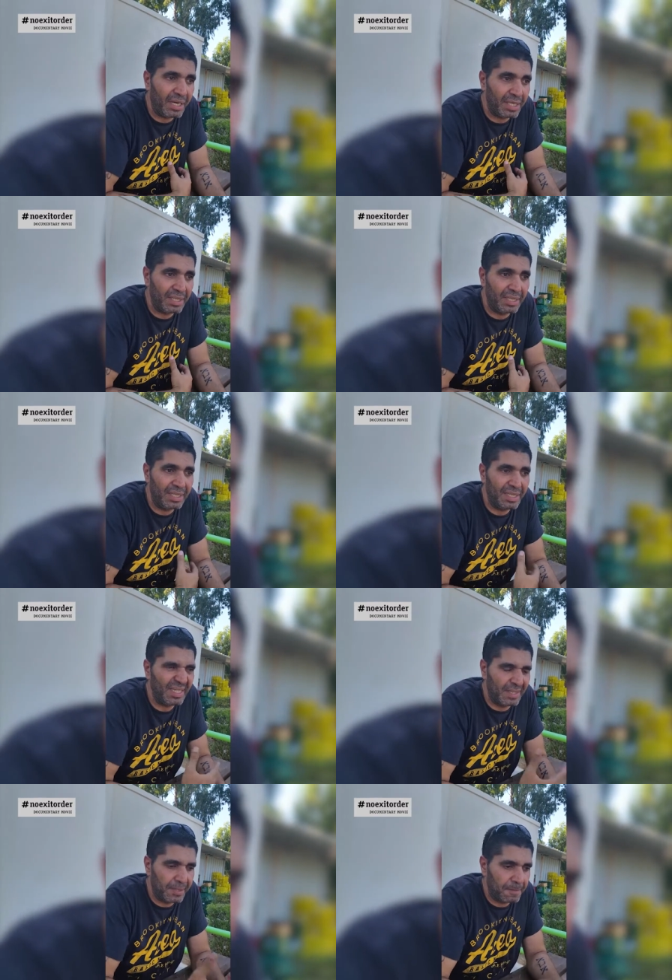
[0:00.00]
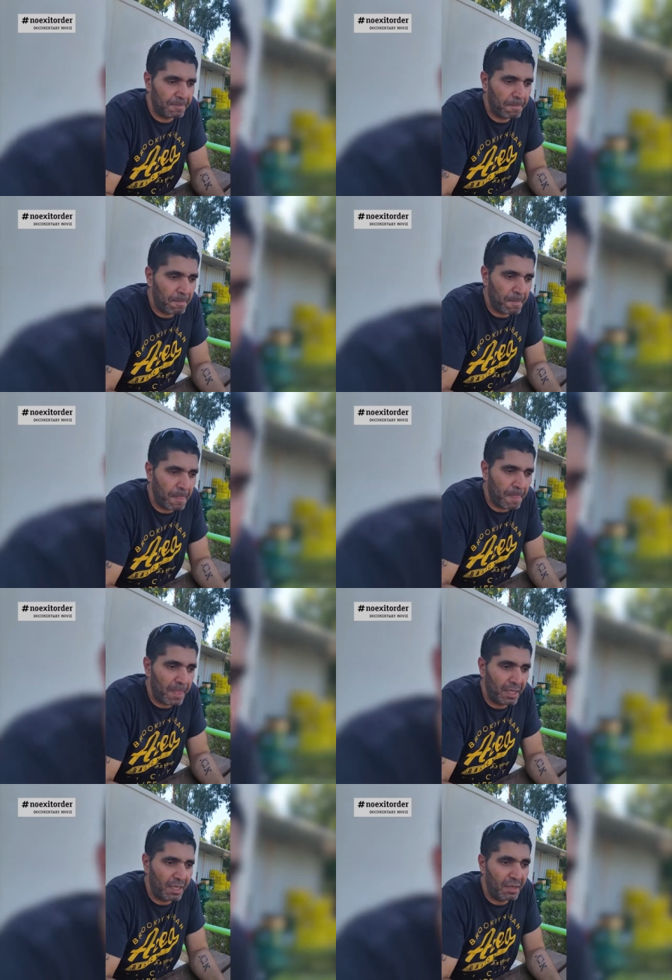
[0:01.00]
heart is... It breaks
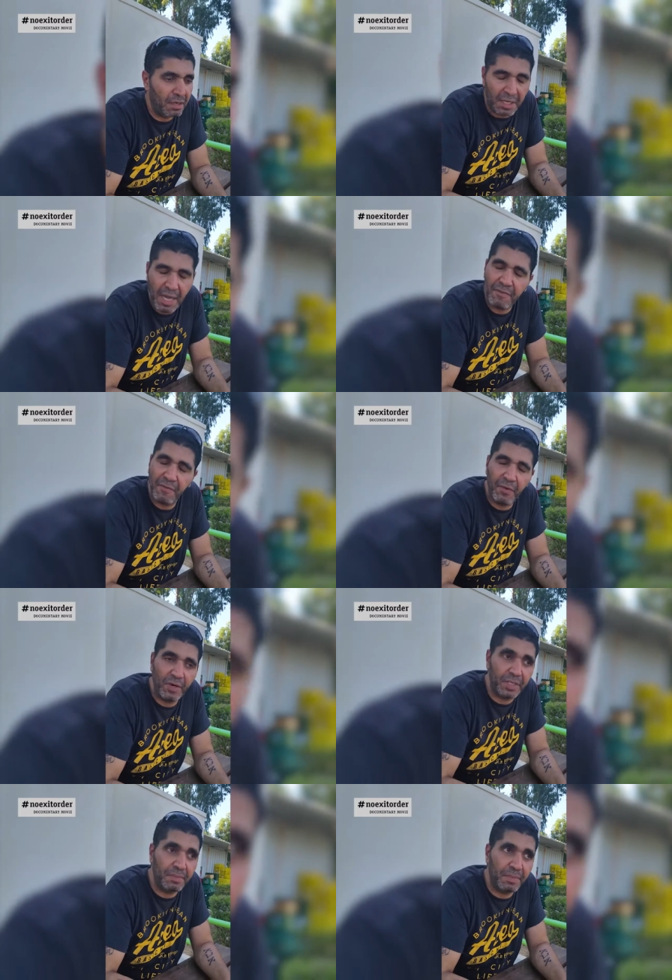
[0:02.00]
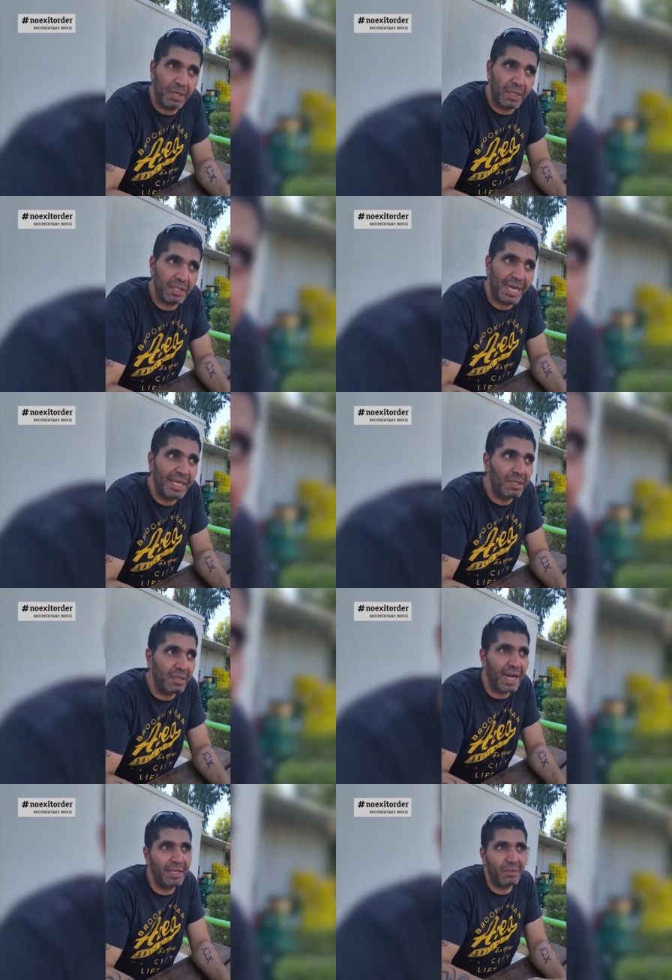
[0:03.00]
for you. Yeah, of course, because I
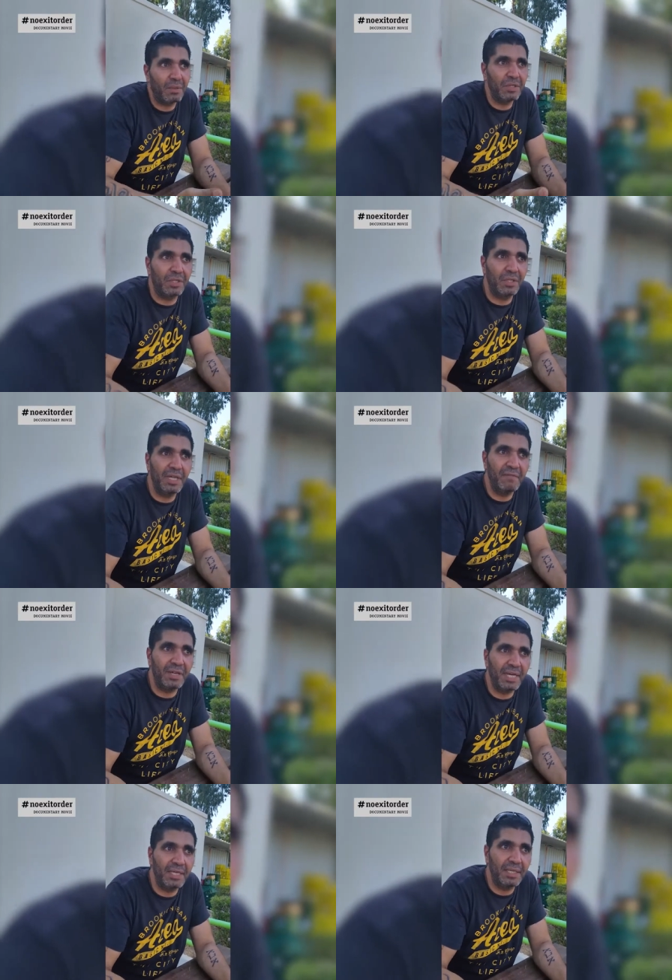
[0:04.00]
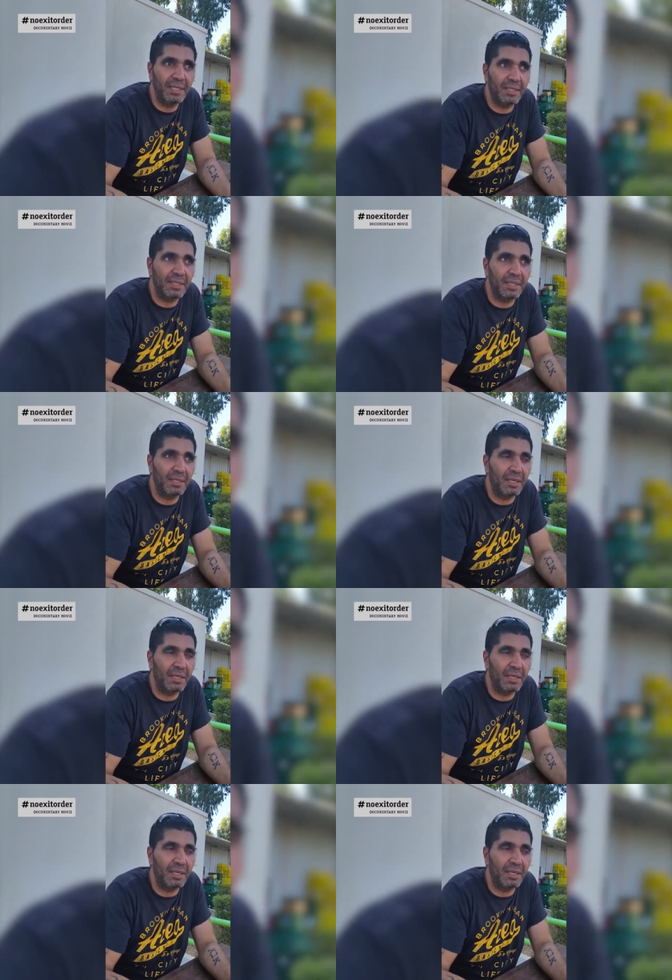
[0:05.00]
don't want to live like this.